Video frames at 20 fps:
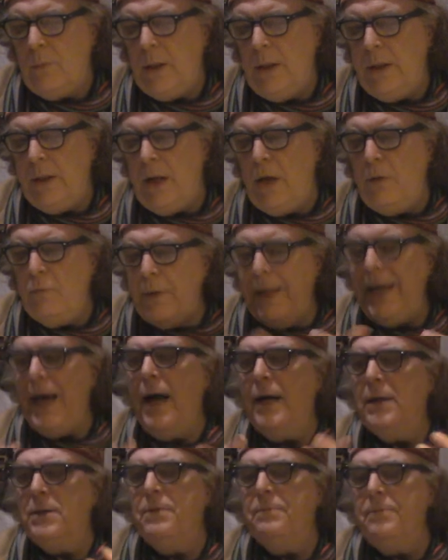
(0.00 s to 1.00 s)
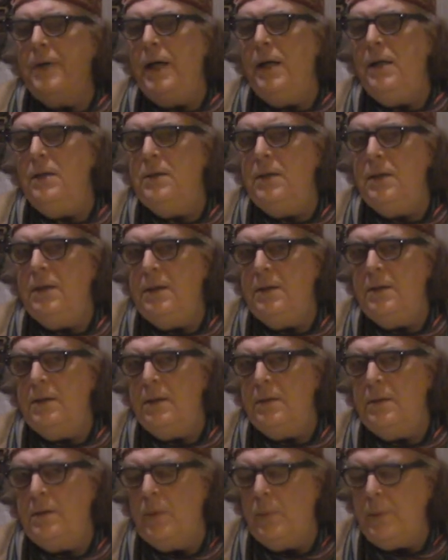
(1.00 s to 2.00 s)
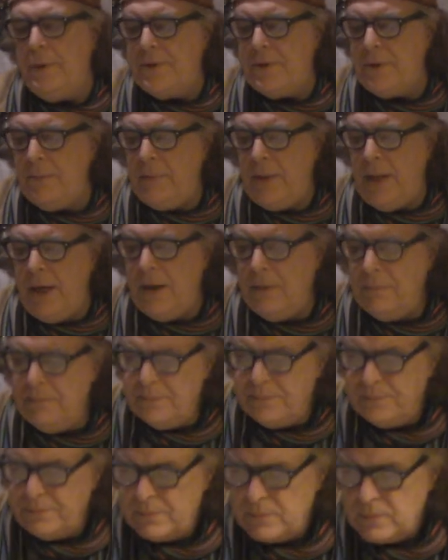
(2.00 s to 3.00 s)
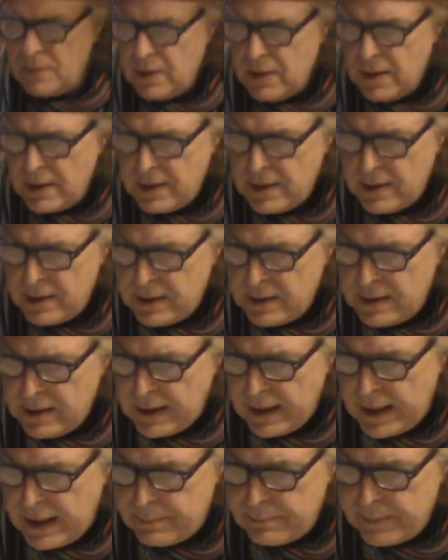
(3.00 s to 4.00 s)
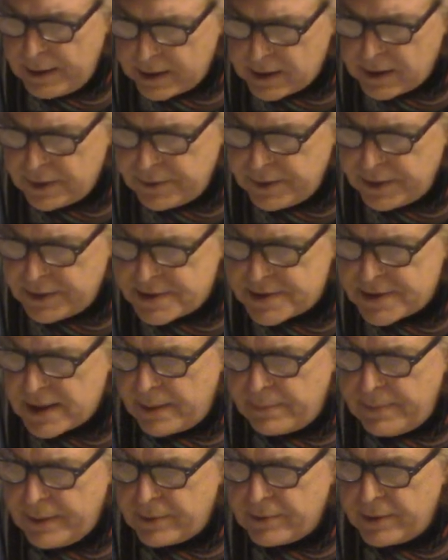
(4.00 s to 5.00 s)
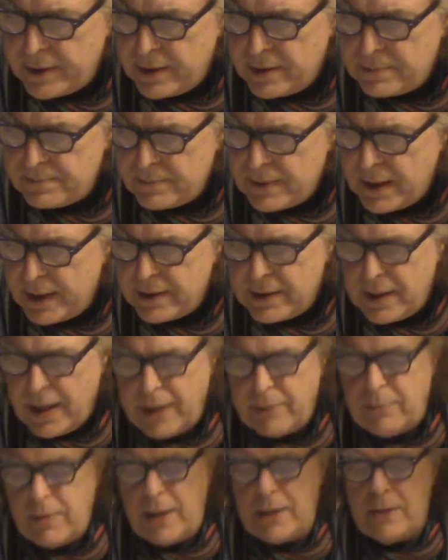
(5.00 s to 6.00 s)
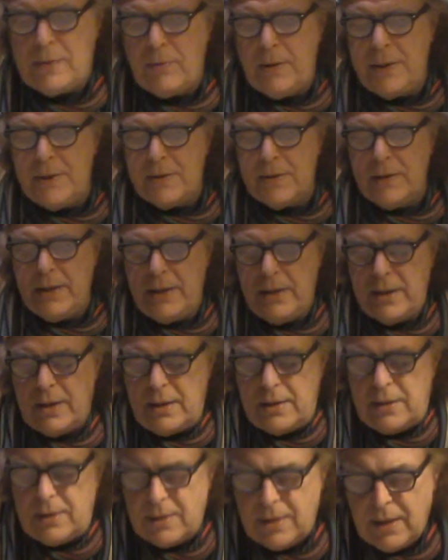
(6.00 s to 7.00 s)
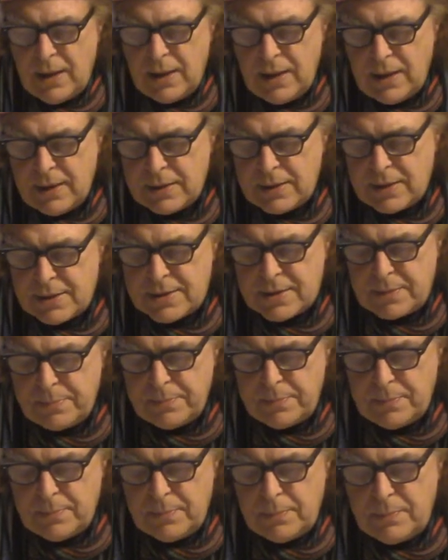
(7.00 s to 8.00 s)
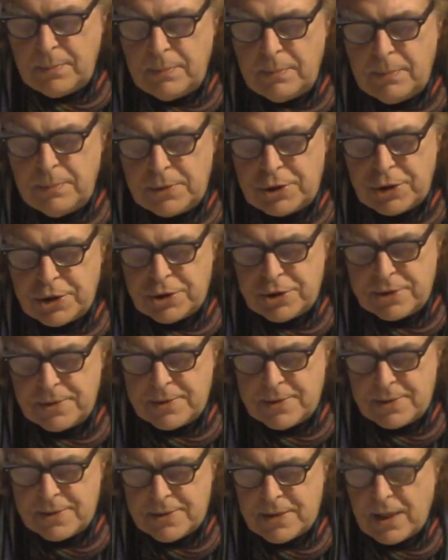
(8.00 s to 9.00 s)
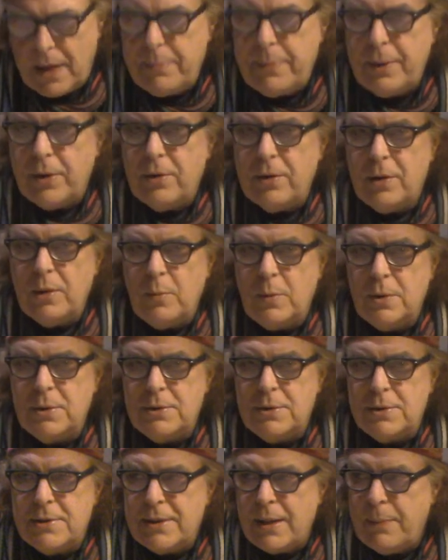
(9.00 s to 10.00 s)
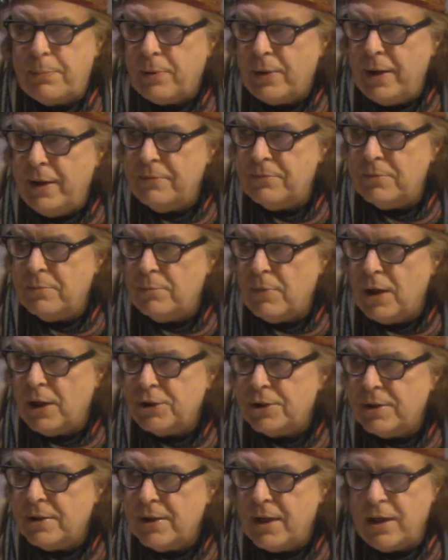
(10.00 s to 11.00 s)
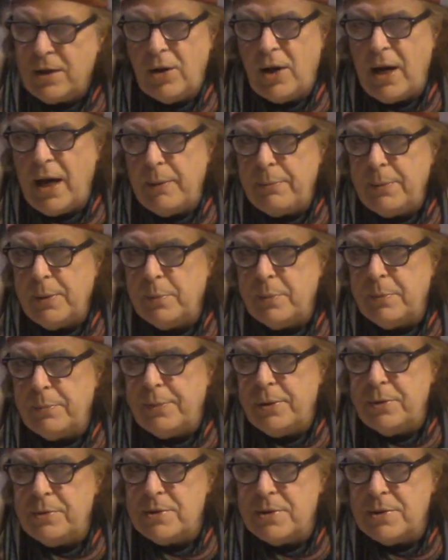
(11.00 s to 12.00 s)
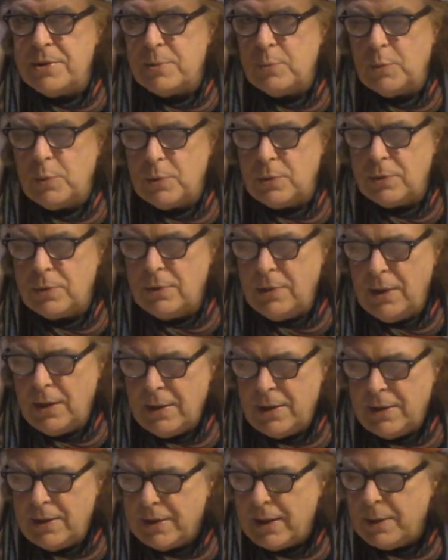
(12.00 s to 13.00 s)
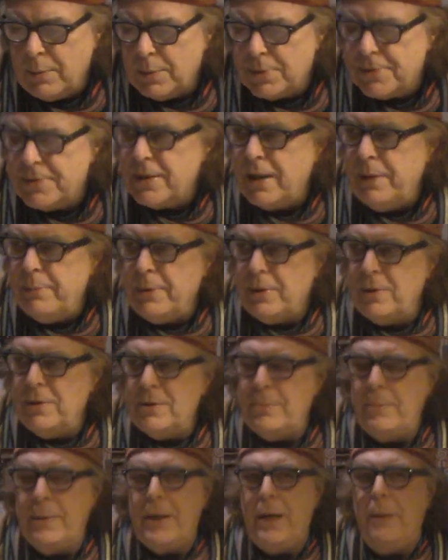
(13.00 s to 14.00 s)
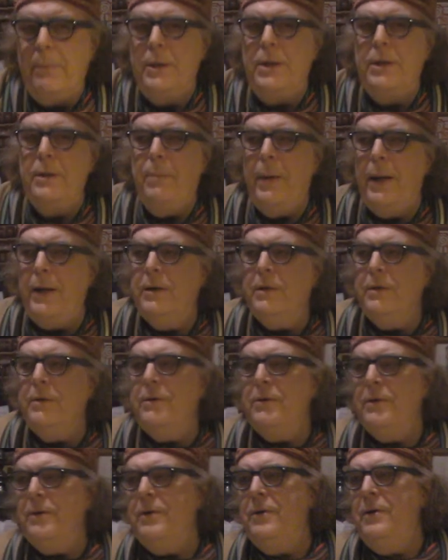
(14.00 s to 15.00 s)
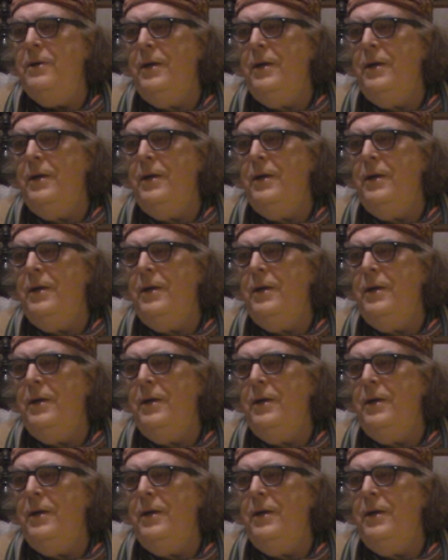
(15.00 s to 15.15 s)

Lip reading: reactivate the wisdom there, including in Siberia. And I read recently that there's some magicians in Siberia that want to separate from Russia. They're not happy with Putin's war. They want Siberia to become independent and